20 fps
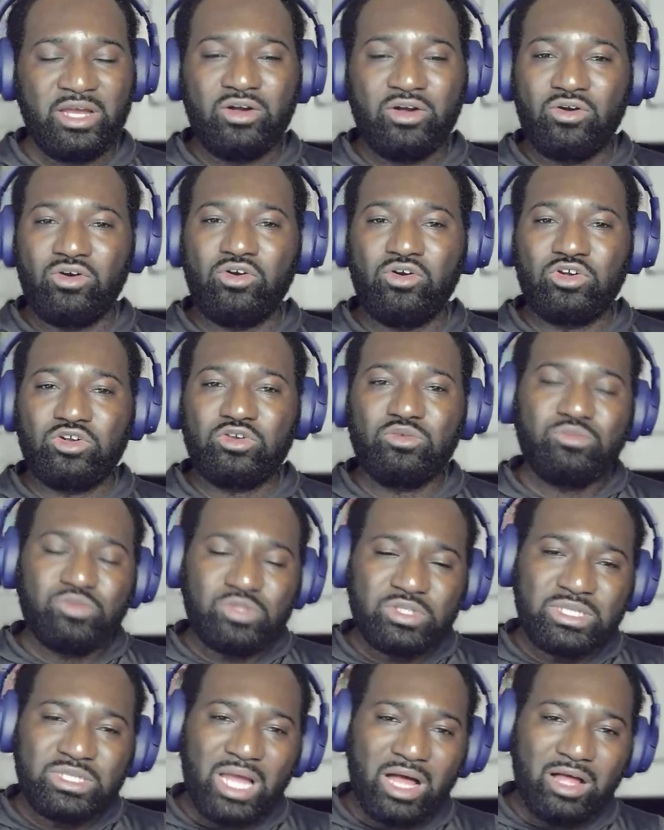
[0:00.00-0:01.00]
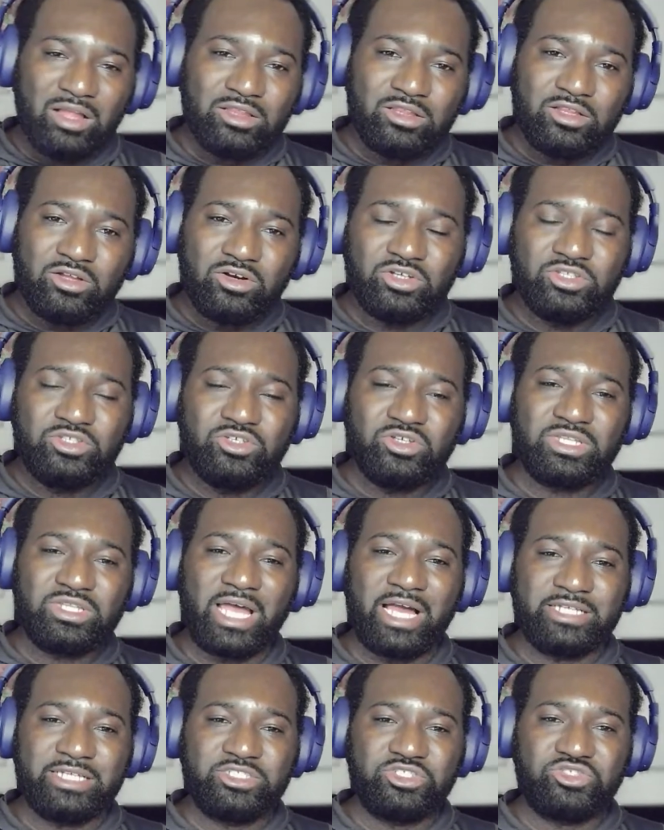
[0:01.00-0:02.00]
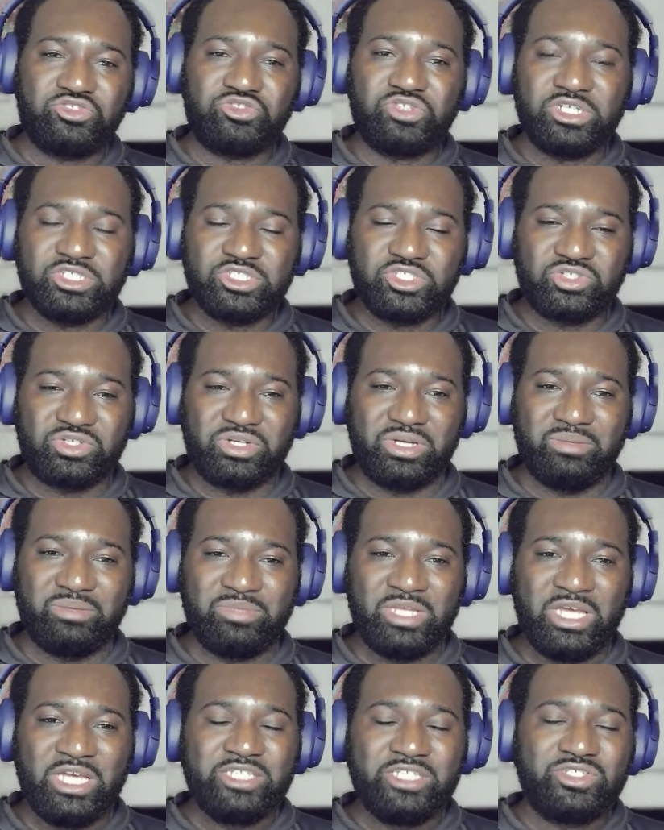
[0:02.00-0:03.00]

or download your tax transcript